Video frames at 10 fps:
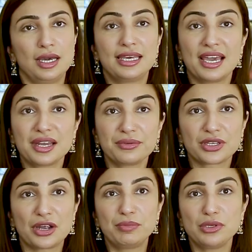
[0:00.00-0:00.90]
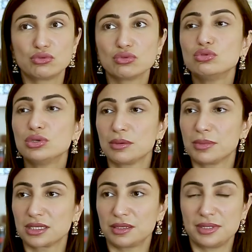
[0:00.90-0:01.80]
again, without being rude and
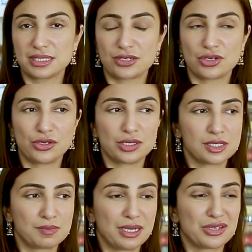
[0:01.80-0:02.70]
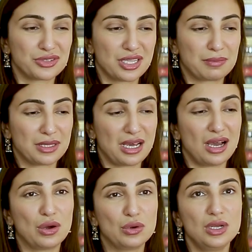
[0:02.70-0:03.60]
badtameez, I try to explain to them that
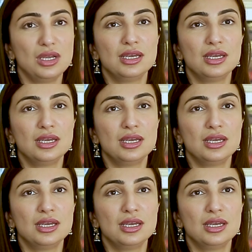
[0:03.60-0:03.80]
how